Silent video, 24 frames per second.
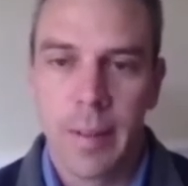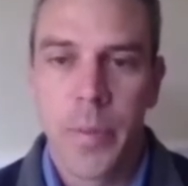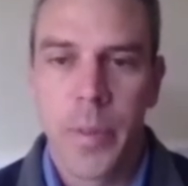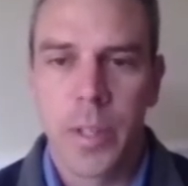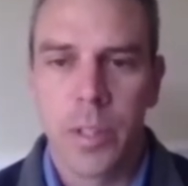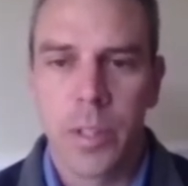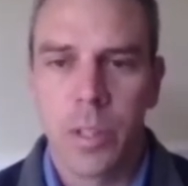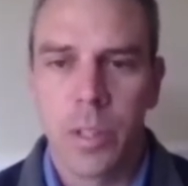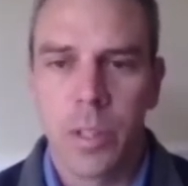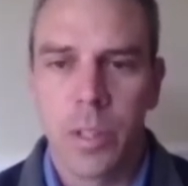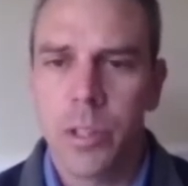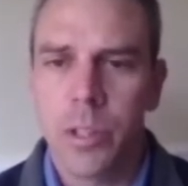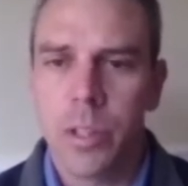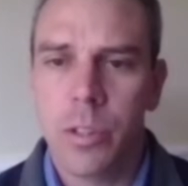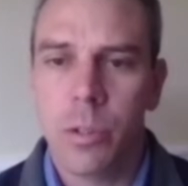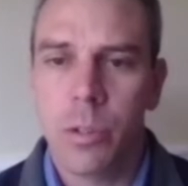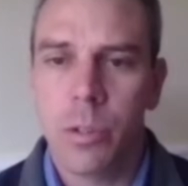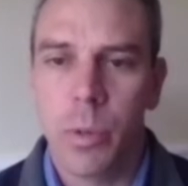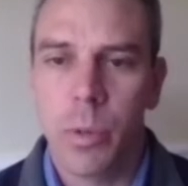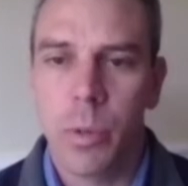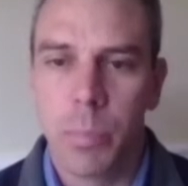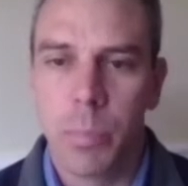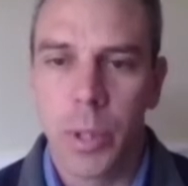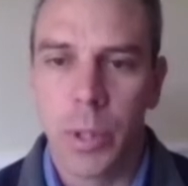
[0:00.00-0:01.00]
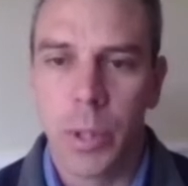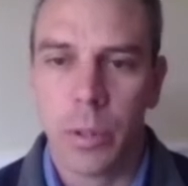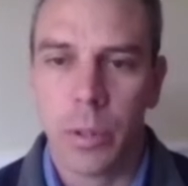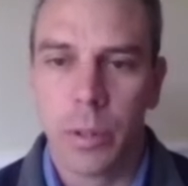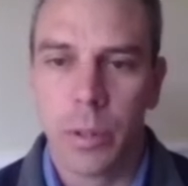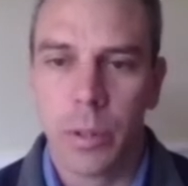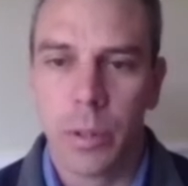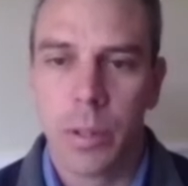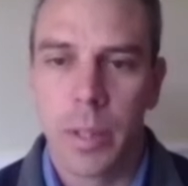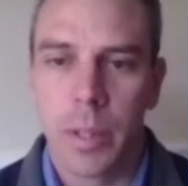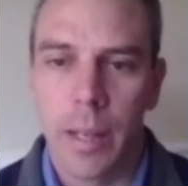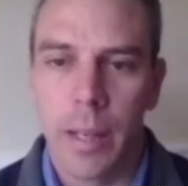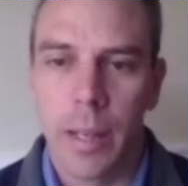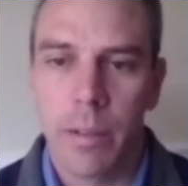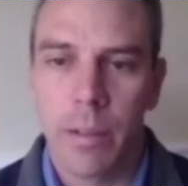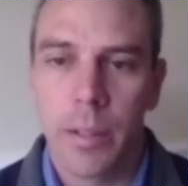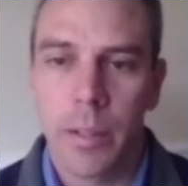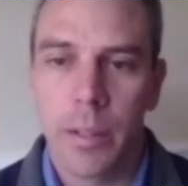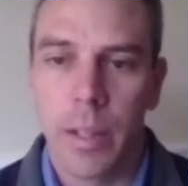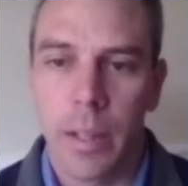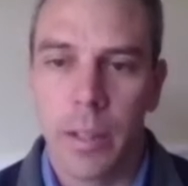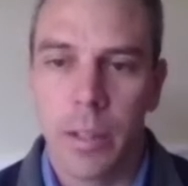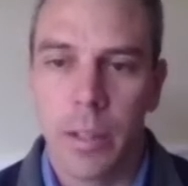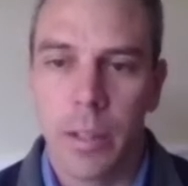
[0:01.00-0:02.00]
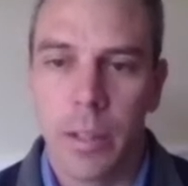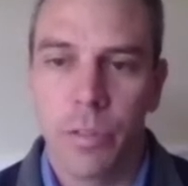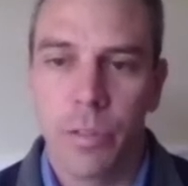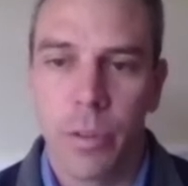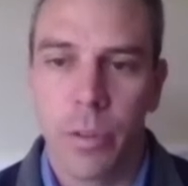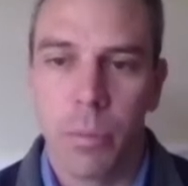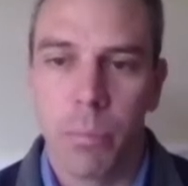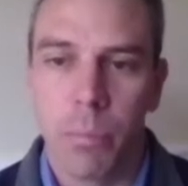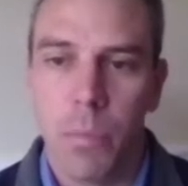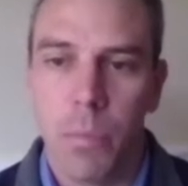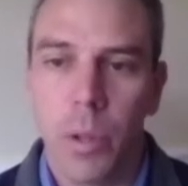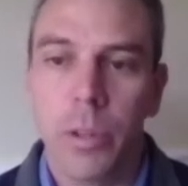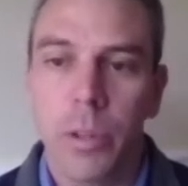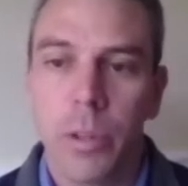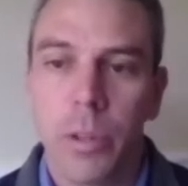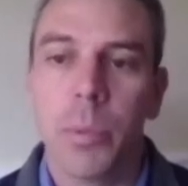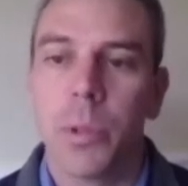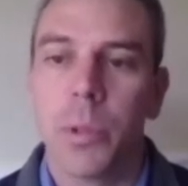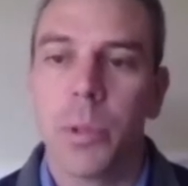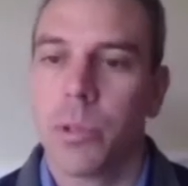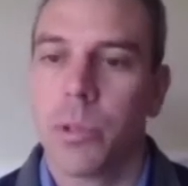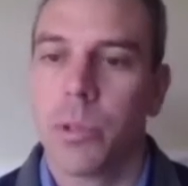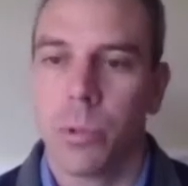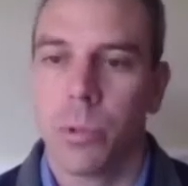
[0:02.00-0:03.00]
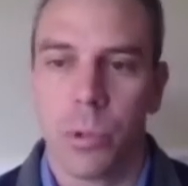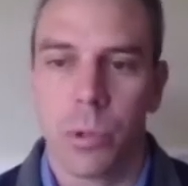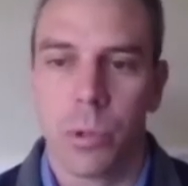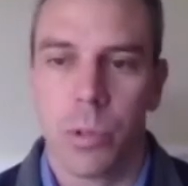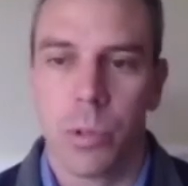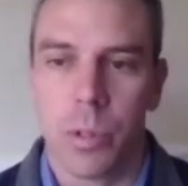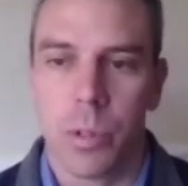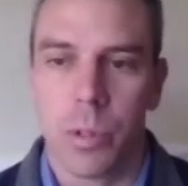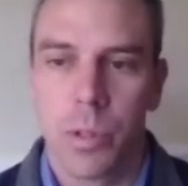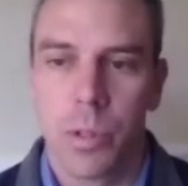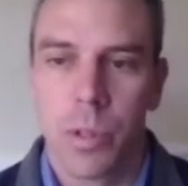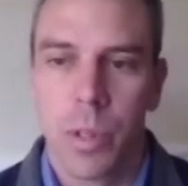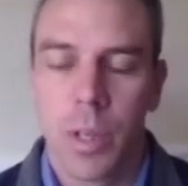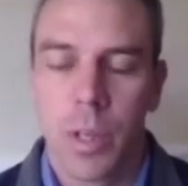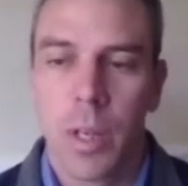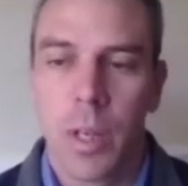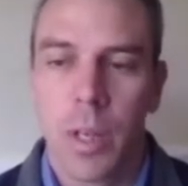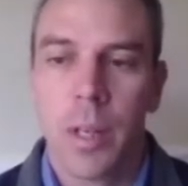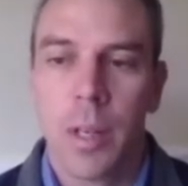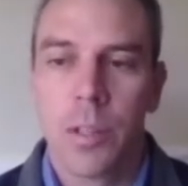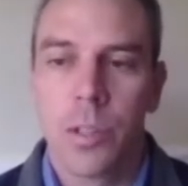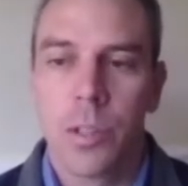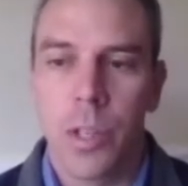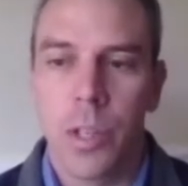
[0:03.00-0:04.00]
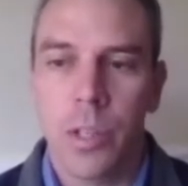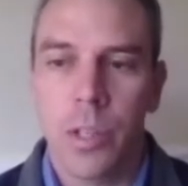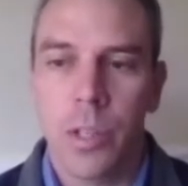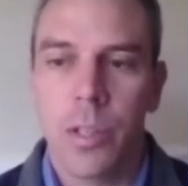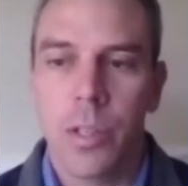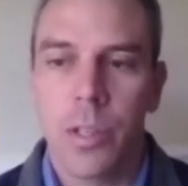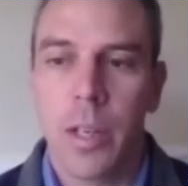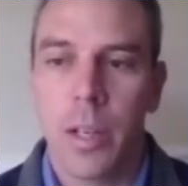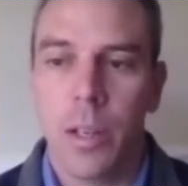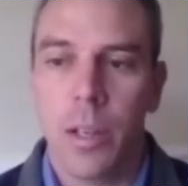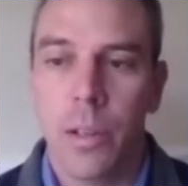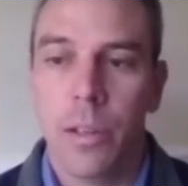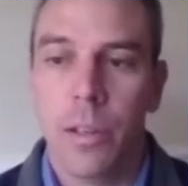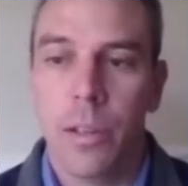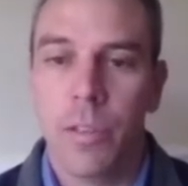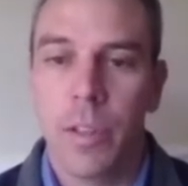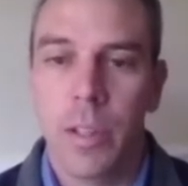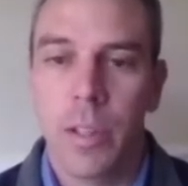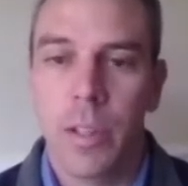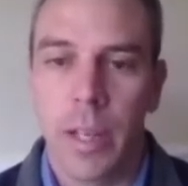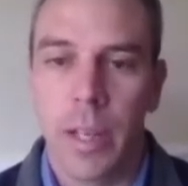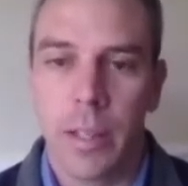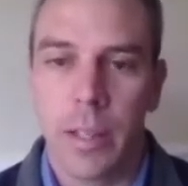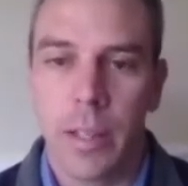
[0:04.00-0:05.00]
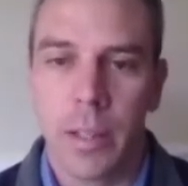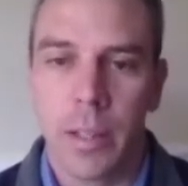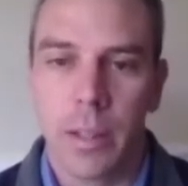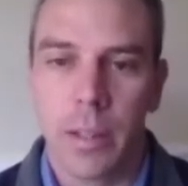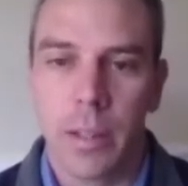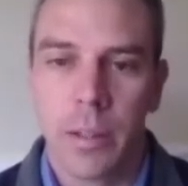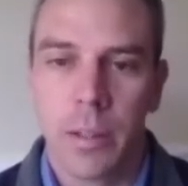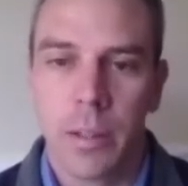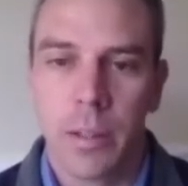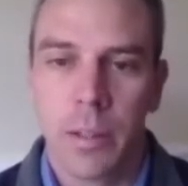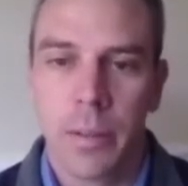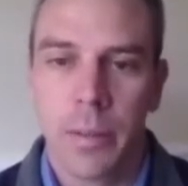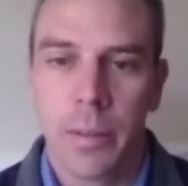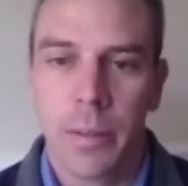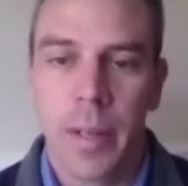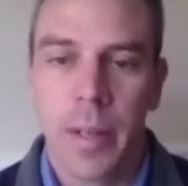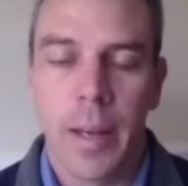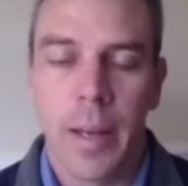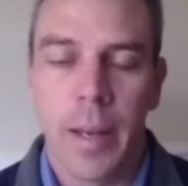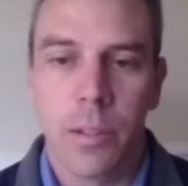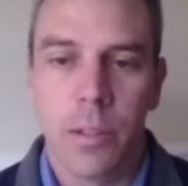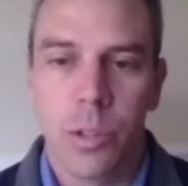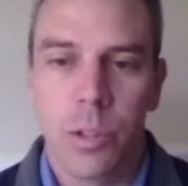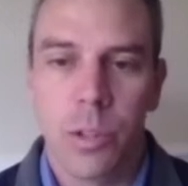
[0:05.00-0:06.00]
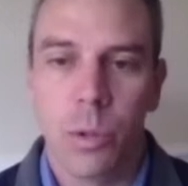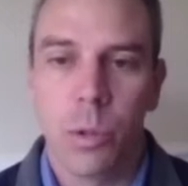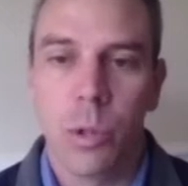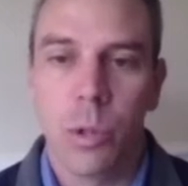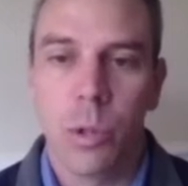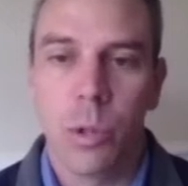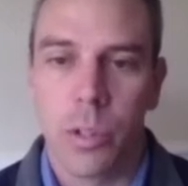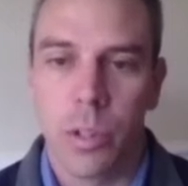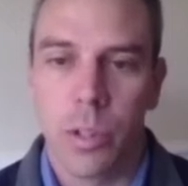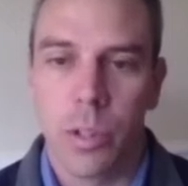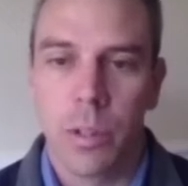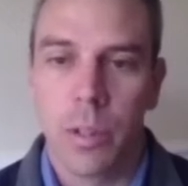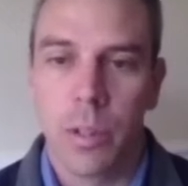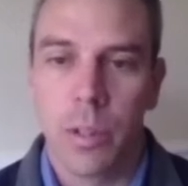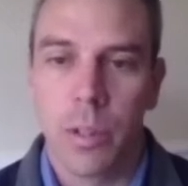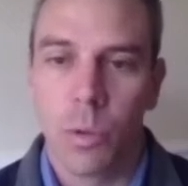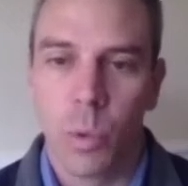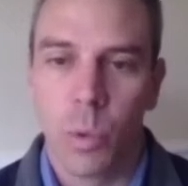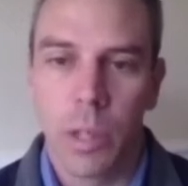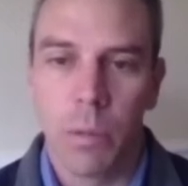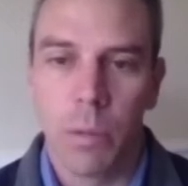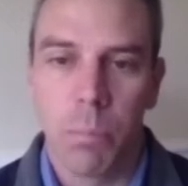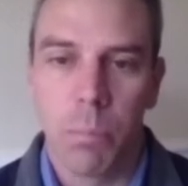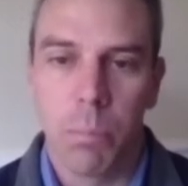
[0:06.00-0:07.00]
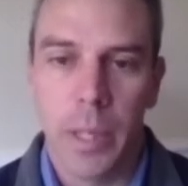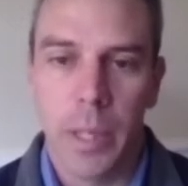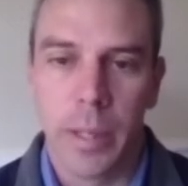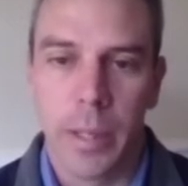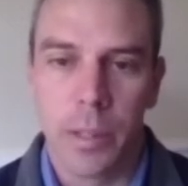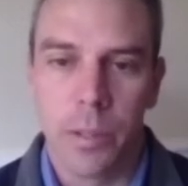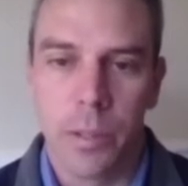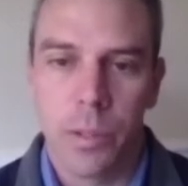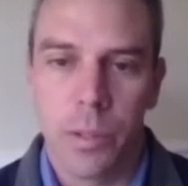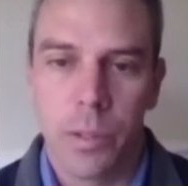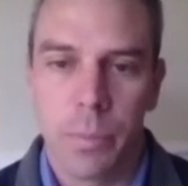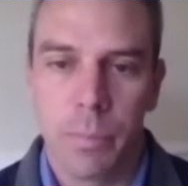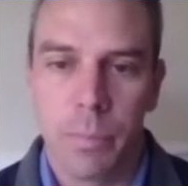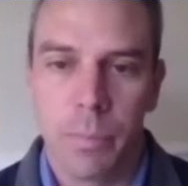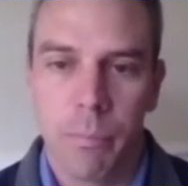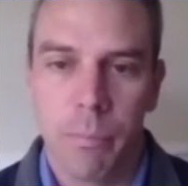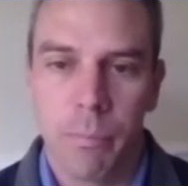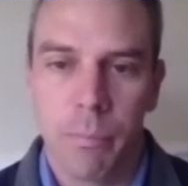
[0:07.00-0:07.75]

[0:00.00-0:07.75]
The solutions we build gather data from multiple sources, checks the health of the data, and stores it in one place.